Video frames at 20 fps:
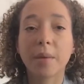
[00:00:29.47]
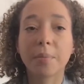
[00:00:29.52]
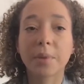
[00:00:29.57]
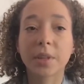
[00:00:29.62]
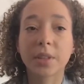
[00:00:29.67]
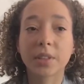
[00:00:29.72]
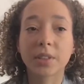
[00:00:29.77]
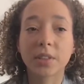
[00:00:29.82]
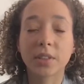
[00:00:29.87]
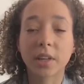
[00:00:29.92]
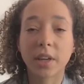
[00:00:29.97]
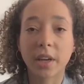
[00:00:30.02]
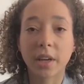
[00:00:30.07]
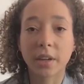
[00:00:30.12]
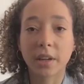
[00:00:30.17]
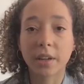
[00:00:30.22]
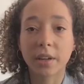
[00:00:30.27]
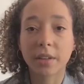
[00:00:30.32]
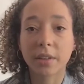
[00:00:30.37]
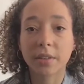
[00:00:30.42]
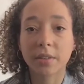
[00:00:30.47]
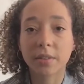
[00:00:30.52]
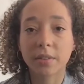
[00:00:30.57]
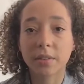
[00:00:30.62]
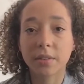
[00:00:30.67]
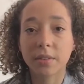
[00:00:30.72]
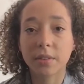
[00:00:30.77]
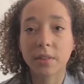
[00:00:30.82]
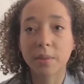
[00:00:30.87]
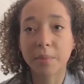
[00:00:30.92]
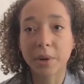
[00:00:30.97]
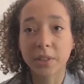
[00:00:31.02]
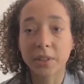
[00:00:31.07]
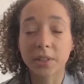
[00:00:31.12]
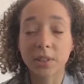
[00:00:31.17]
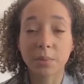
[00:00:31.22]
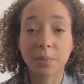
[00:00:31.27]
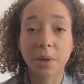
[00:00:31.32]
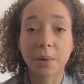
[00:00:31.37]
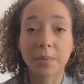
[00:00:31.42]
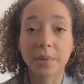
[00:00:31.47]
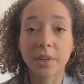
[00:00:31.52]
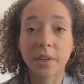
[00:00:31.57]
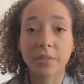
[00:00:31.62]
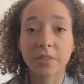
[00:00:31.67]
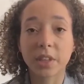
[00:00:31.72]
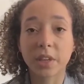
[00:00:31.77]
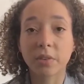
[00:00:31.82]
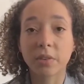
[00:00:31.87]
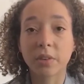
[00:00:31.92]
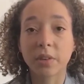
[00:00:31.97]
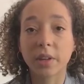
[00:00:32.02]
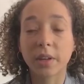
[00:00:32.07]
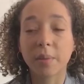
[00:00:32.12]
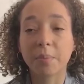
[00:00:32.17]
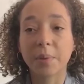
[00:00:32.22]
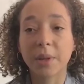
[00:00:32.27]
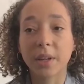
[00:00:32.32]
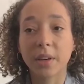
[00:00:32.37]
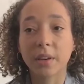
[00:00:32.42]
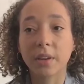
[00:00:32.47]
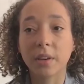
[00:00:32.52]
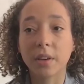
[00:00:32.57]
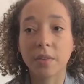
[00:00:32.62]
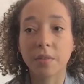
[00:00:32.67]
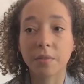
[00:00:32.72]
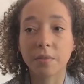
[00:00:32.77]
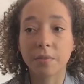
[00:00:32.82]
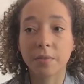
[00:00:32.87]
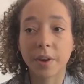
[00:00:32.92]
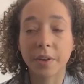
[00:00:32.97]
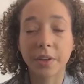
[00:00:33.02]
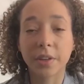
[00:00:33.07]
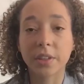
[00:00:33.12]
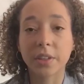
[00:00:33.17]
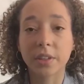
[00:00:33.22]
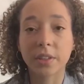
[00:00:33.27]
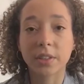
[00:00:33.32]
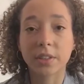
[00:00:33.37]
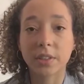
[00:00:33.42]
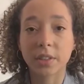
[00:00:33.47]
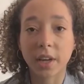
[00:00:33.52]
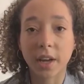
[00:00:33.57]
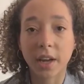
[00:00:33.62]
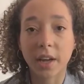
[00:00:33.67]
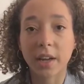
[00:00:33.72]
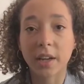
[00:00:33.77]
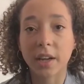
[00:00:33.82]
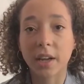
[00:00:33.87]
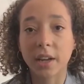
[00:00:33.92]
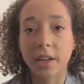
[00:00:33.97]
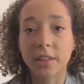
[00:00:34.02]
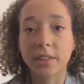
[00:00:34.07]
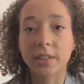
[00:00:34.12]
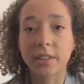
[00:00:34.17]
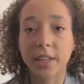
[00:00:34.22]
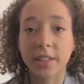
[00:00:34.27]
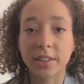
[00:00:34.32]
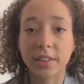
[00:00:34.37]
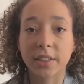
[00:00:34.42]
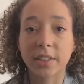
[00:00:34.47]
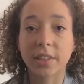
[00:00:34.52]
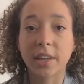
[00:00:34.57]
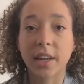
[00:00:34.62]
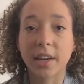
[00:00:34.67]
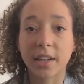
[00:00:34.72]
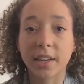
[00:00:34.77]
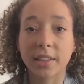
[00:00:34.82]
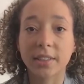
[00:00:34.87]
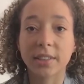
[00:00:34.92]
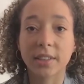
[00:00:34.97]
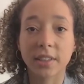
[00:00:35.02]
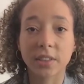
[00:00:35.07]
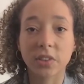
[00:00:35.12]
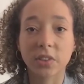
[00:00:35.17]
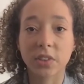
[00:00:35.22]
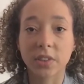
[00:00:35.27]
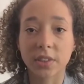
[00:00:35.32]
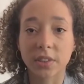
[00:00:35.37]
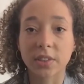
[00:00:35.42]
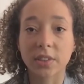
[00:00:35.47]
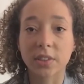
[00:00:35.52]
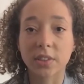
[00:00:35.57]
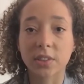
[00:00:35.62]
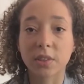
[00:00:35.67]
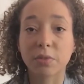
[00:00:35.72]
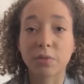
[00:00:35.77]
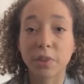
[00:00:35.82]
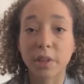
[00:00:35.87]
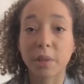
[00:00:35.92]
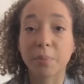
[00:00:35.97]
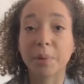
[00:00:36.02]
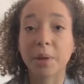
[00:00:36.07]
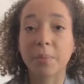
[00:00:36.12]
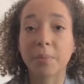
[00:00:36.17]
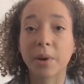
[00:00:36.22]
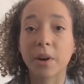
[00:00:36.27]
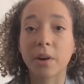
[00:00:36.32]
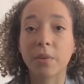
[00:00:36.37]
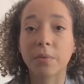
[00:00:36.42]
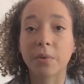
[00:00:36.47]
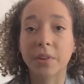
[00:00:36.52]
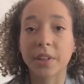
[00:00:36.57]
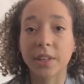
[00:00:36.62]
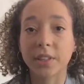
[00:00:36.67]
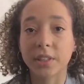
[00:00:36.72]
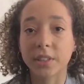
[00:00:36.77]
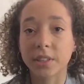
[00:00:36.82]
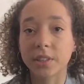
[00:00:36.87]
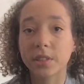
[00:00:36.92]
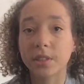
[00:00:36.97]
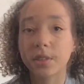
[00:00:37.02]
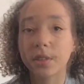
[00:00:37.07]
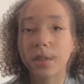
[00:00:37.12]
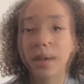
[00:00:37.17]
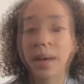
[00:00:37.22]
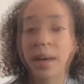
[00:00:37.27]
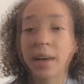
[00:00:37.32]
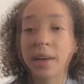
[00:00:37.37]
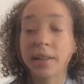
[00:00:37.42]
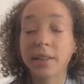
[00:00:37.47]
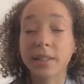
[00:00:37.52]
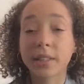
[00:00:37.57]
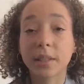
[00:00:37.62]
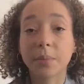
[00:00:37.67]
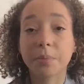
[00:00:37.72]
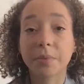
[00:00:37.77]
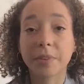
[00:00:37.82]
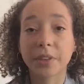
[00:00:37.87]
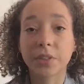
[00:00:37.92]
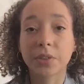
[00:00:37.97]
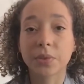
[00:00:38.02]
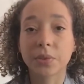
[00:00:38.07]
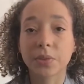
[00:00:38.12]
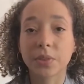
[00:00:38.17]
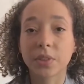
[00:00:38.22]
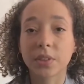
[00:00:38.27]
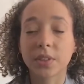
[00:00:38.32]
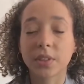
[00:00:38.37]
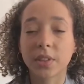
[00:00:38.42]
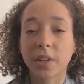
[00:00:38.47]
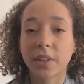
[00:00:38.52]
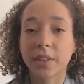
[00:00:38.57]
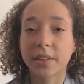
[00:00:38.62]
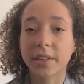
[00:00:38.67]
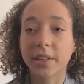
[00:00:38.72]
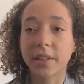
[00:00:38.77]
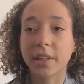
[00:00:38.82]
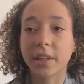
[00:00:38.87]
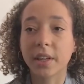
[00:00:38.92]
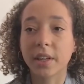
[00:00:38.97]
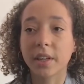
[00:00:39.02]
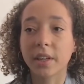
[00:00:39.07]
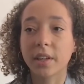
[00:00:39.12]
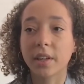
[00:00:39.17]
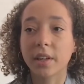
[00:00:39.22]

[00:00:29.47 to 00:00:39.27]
because the marketing department have generally been very good at data and analytics because it's a really big part of what they do. L&D professionals to start thinking